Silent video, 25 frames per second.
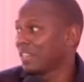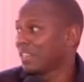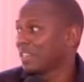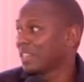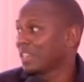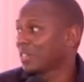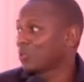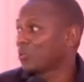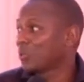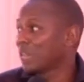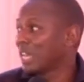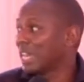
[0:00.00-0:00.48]

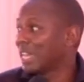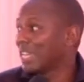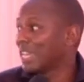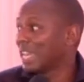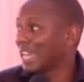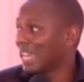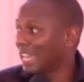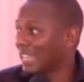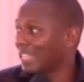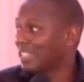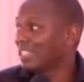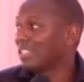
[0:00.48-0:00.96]
that we
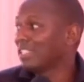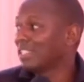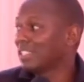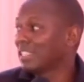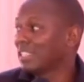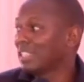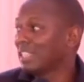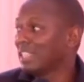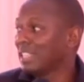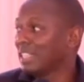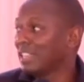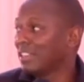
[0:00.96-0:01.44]
had
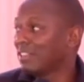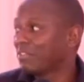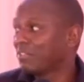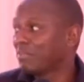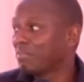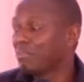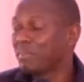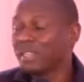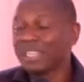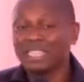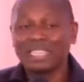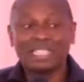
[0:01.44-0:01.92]
NGCDF
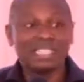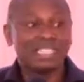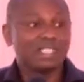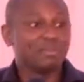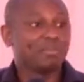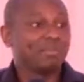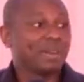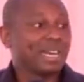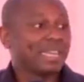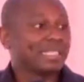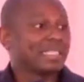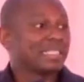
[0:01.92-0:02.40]
being
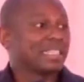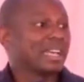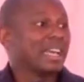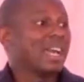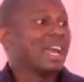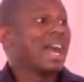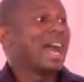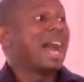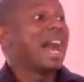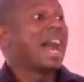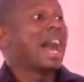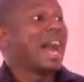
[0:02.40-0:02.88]
disbursed
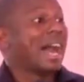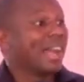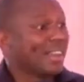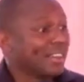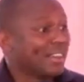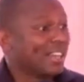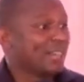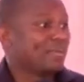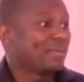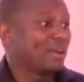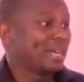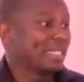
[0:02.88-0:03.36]

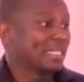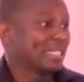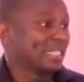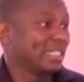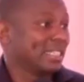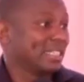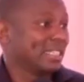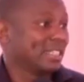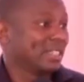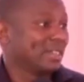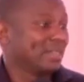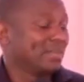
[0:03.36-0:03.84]

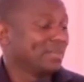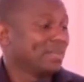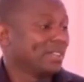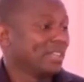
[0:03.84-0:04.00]
100%.